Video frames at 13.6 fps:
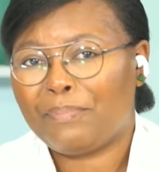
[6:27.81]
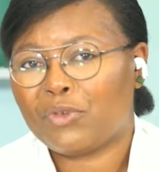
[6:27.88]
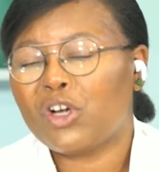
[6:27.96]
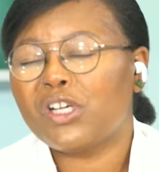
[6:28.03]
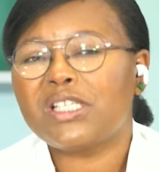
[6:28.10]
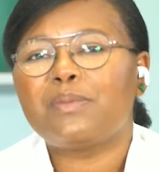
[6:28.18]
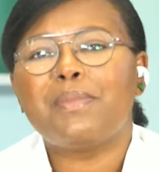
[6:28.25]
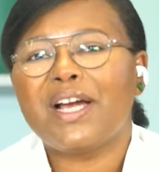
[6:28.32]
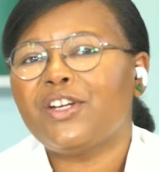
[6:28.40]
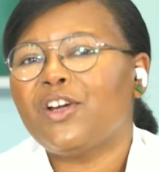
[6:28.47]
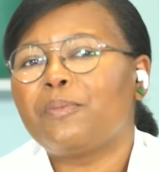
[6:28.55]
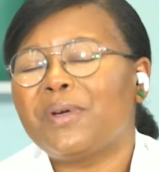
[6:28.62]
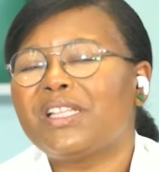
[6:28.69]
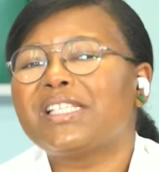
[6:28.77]
because it might
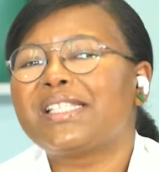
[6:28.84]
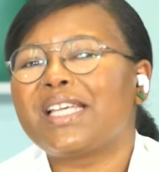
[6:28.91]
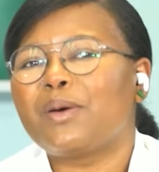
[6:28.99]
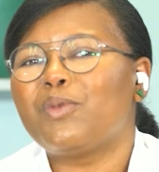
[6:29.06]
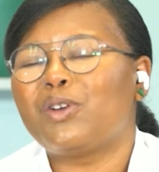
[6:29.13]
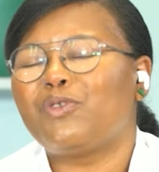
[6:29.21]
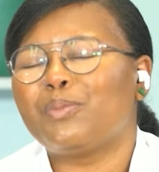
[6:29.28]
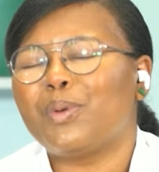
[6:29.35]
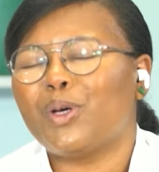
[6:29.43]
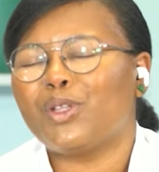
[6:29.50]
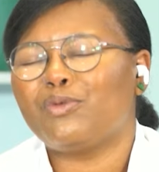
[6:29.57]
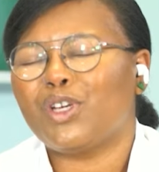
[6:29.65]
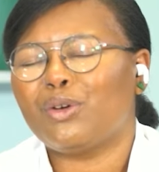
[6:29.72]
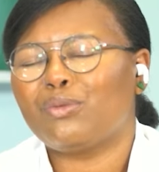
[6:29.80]
not be the same one for both
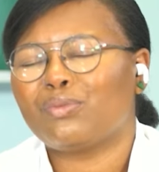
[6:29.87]
of you.